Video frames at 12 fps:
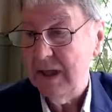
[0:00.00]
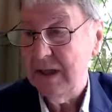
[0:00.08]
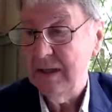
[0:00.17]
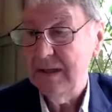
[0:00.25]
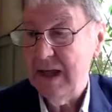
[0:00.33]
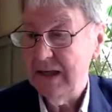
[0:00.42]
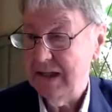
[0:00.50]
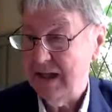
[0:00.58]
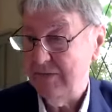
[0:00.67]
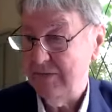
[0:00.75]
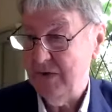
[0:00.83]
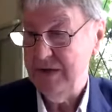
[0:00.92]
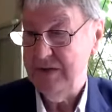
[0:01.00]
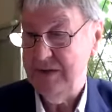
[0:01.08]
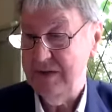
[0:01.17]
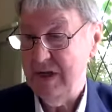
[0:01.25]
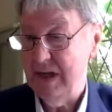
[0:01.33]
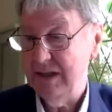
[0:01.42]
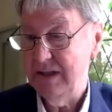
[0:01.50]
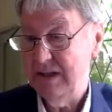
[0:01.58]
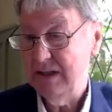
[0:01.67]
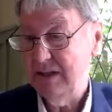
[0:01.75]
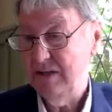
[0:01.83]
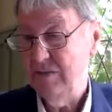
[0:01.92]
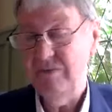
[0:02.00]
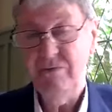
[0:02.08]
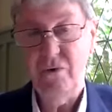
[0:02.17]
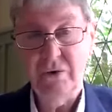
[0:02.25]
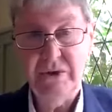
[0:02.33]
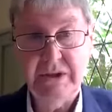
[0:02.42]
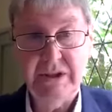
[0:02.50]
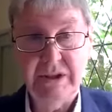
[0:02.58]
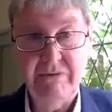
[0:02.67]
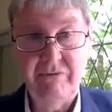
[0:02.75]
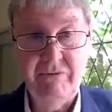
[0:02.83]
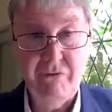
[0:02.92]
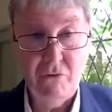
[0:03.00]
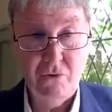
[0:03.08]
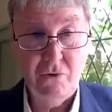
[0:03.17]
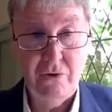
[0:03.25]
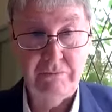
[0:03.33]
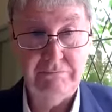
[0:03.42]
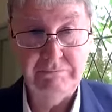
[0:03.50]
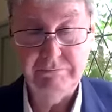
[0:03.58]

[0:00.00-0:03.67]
And the date after this is 1944.